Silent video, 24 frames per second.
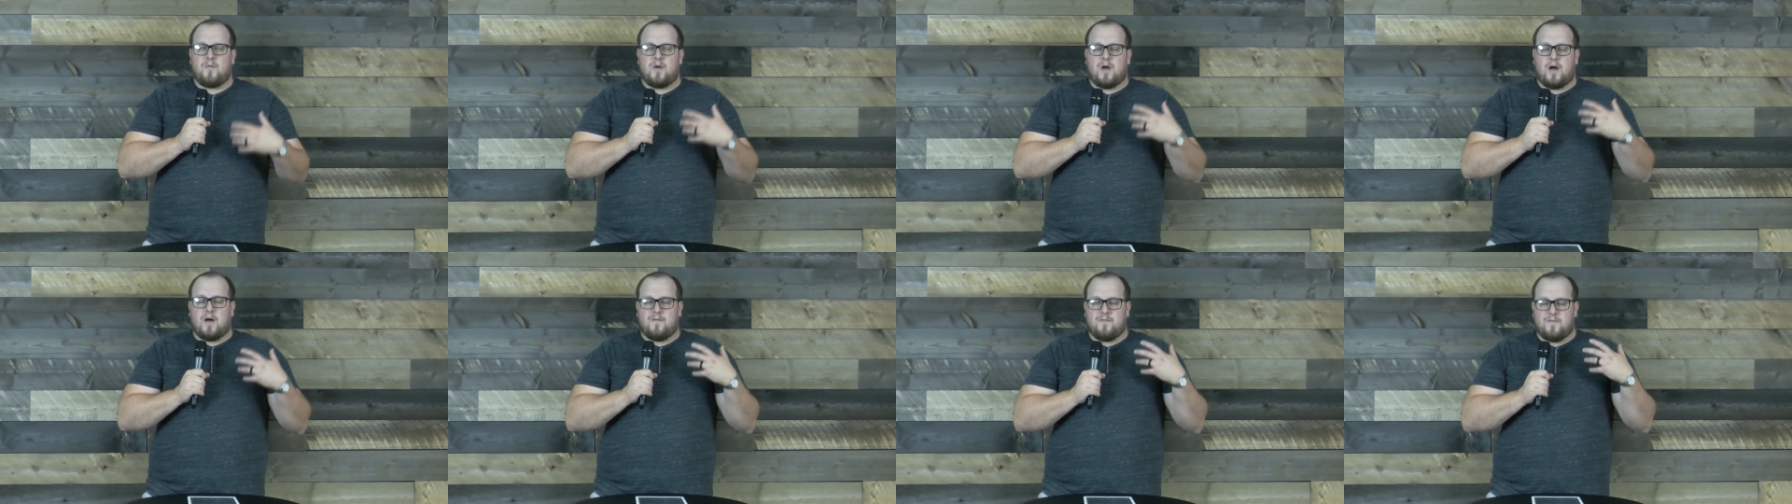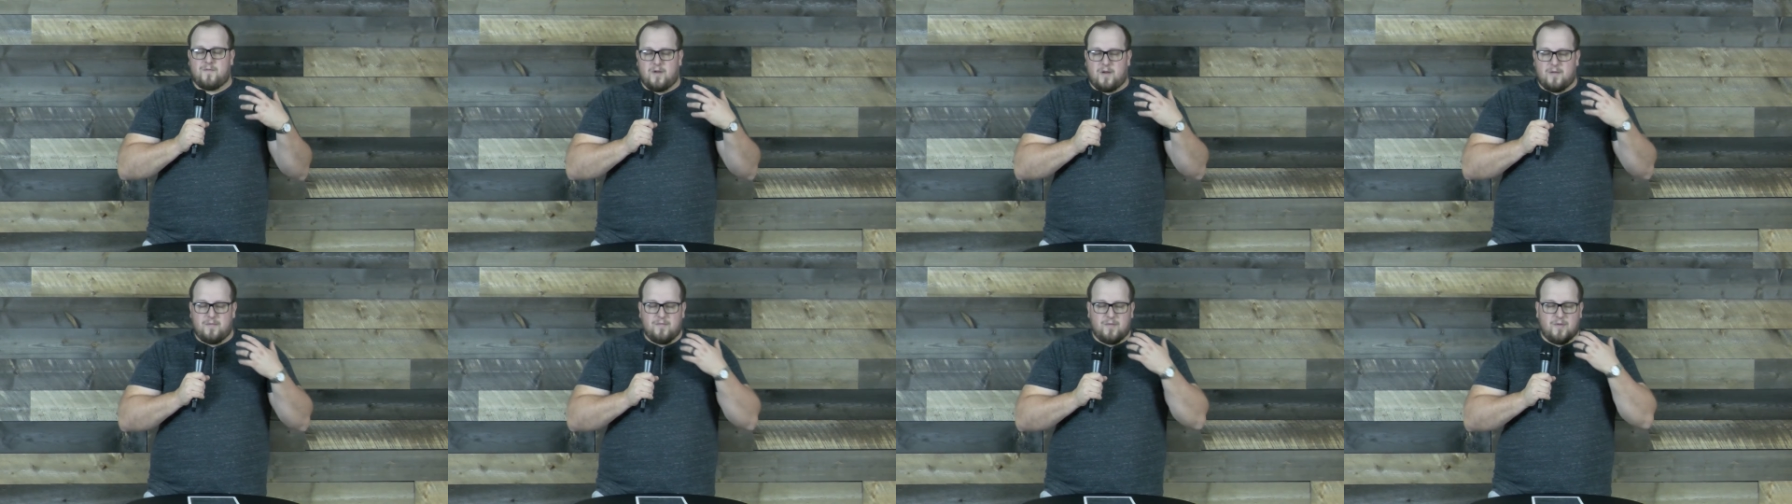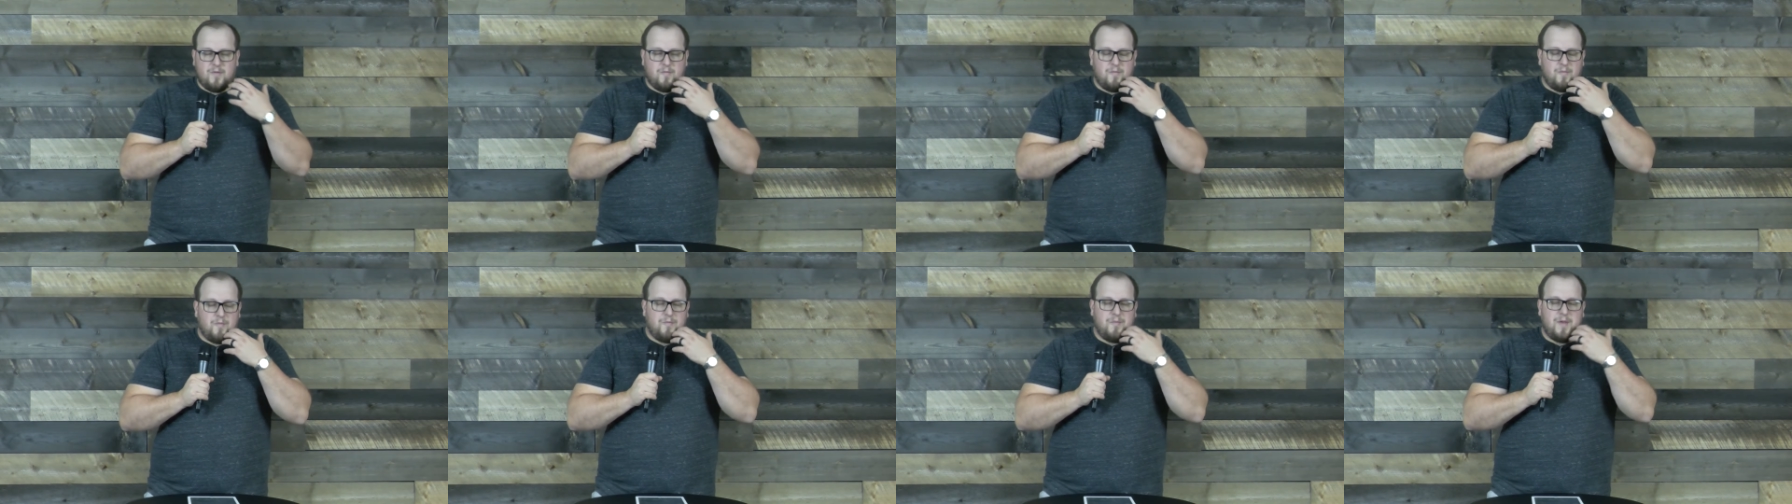of
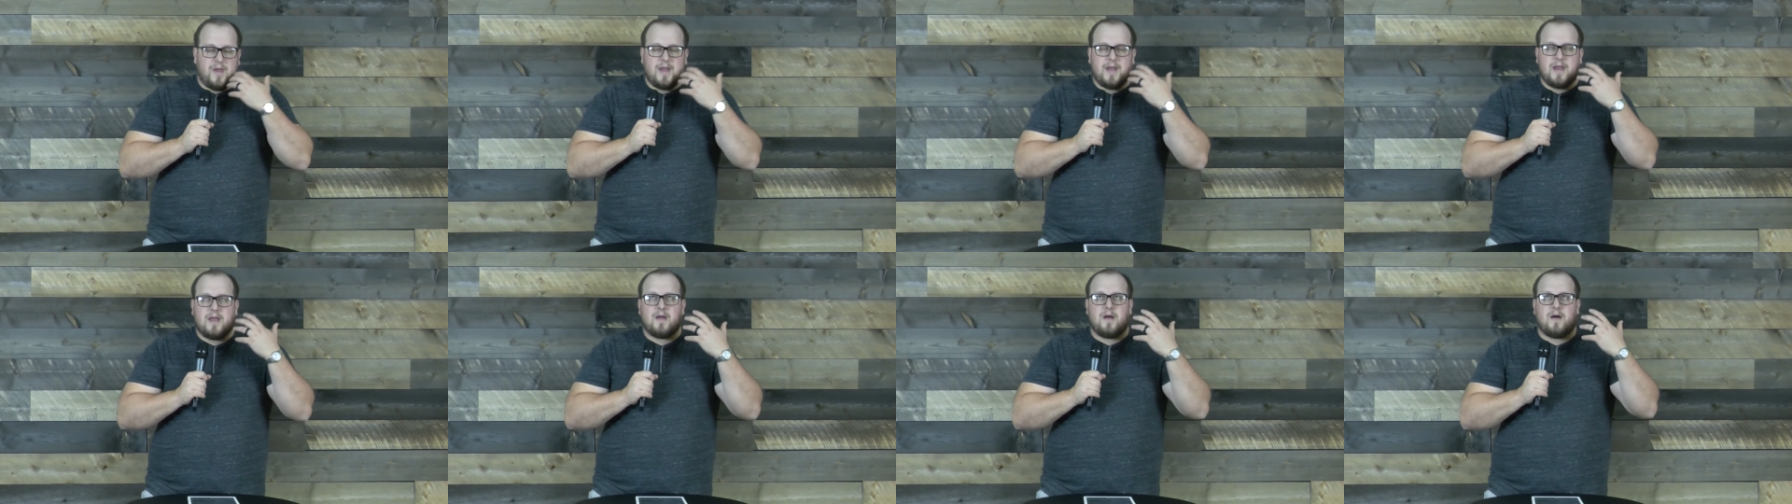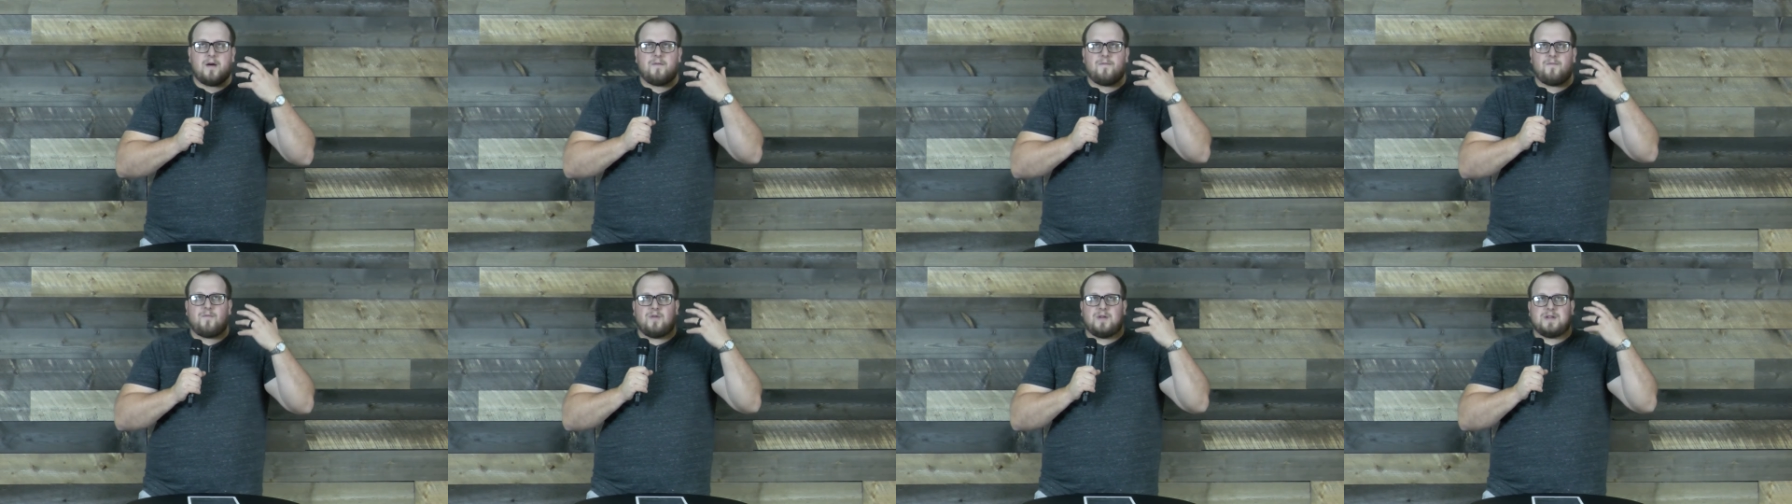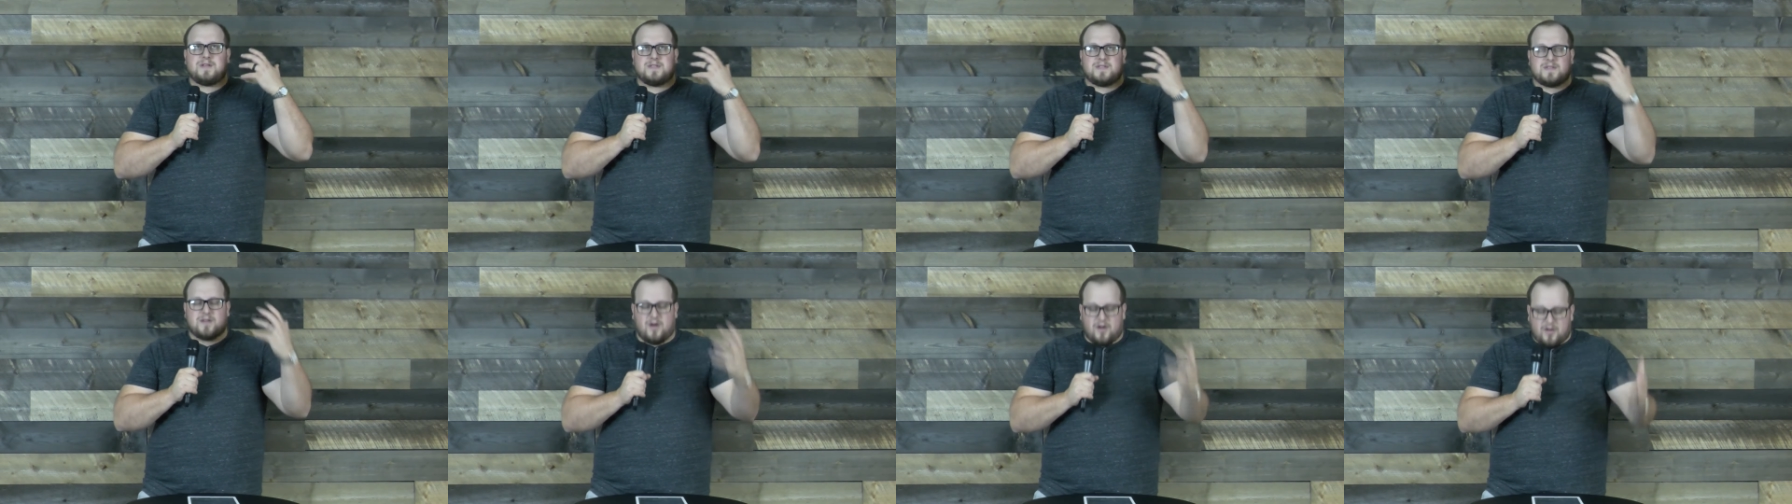
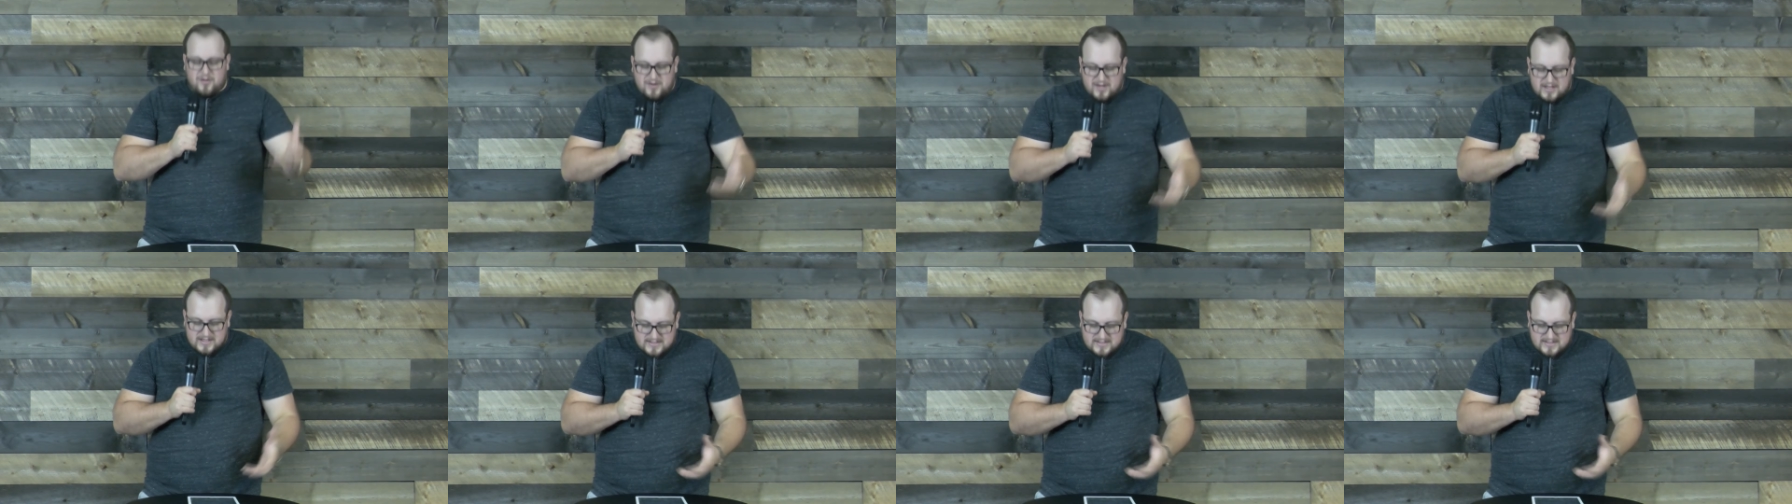result.